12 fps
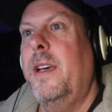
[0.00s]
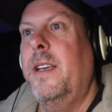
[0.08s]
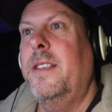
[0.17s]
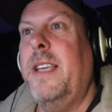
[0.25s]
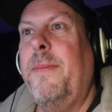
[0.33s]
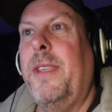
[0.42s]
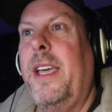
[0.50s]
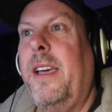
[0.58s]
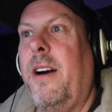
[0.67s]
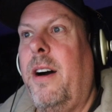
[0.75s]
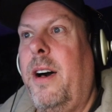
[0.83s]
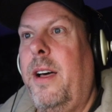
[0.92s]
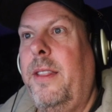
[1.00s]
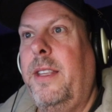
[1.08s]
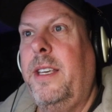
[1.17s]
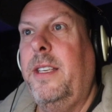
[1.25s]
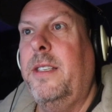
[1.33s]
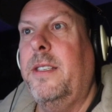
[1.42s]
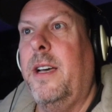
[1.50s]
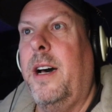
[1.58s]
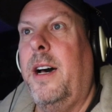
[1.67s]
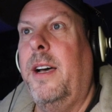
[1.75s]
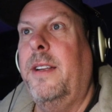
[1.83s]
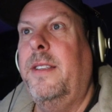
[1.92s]
Same thing on these
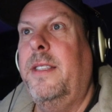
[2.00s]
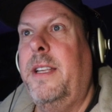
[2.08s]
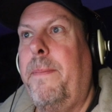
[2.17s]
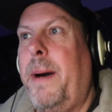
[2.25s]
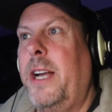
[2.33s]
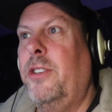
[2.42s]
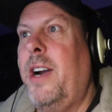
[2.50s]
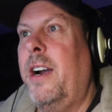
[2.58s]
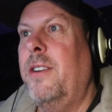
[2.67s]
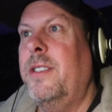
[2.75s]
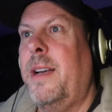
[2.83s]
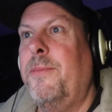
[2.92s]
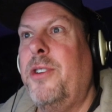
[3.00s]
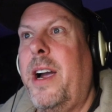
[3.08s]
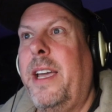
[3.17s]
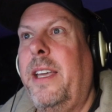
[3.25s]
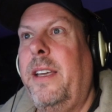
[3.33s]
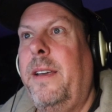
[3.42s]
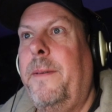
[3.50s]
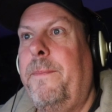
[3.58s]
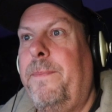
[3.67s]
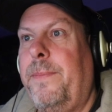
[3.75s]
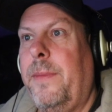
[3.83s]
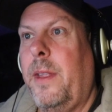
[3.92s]
dip buy trackers. I'm
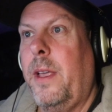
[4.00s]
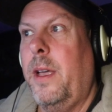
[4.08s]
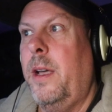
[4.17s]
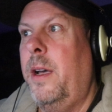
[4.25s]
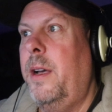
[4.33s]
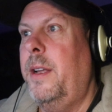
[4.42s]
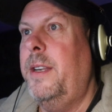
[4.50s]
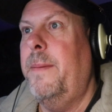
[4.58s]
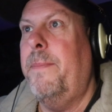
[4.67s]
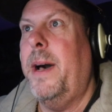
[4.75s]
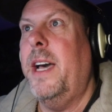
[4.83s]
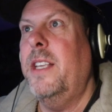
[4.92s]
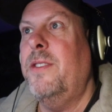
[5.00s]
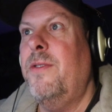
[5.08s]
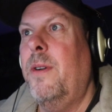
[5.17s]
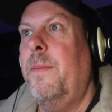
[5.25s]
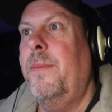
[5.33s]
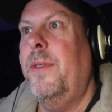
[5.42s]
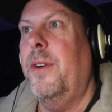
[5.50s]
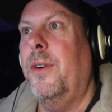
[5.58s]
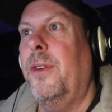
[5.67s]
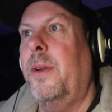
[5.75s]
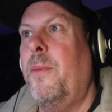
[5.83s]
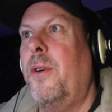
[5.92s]
tracking dip buys from the
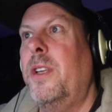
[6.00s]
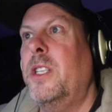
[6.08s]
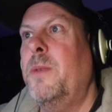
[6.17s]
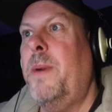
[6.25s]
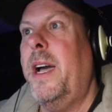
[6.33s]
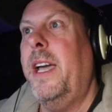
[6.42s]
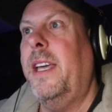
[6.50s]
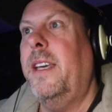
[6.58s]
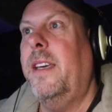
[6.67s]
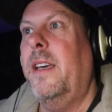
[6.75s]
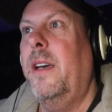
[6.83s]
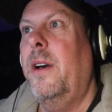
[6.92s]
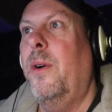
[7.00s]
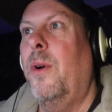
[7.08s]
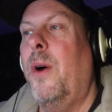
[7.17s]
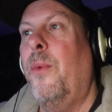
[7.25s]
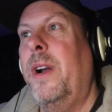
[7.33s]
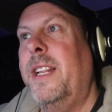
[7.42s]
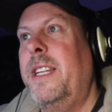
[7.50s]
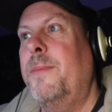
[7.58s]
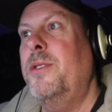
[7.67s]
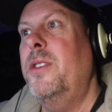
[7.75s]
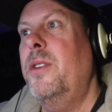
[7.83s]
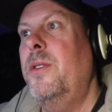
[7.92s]
early morning spike, what it
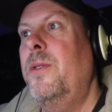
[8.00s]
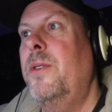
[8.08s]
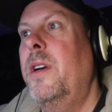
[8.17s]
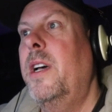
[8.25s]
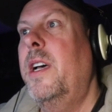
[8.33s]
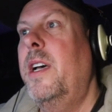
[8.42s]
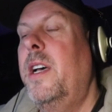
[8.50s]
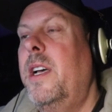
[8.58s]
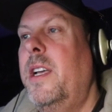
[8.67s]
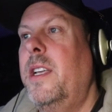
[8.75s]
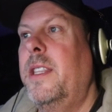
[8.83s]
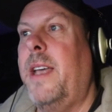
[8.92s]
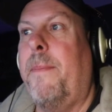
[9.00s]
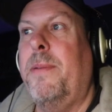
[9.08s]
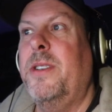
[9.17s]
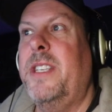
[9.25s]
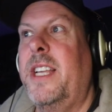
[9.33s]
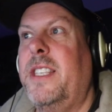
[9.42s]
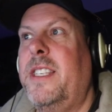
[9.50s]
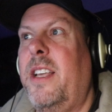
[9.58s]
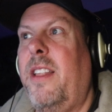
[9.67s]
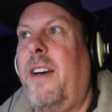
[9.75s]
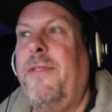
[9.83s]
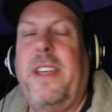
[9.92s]
dips to, that percent
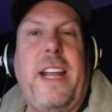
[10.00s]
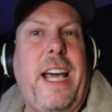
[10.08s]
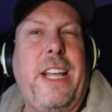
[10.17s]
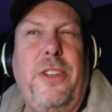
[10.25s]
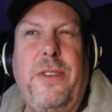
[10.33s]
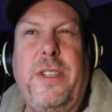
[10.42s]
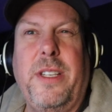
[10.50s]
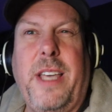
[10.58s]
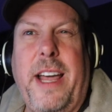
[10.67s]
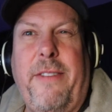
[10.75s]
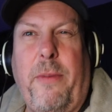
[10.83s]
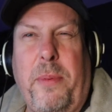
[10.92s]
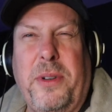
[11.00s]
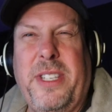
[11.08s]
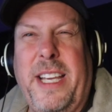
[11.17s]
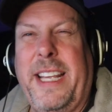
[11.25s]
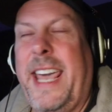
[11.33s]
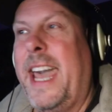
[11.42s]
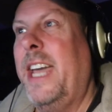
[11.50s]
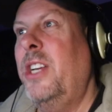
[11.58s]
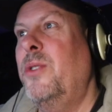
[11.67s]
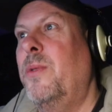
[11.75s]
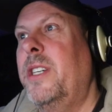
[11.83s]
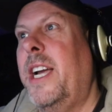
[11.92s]
sell off that I can use as kind of a percent
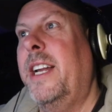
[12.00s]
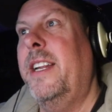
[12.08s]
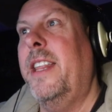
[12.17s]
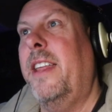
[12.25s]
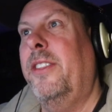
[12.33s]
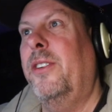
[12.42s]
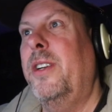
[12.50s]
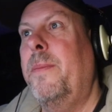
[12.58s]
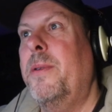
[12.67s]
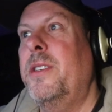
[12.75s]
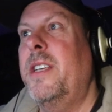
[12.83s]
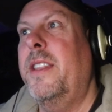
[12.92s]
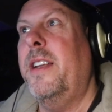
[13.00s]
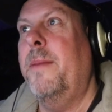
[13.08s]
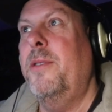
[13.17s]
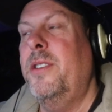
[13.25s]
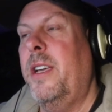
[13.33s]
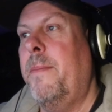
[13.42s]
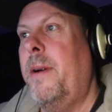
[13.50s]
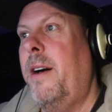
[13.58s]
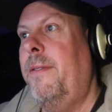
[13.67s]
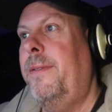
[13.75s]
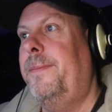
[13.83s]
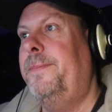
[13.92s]
gauge, which I get to that 13% that I'm using
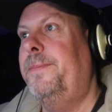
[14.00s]
above.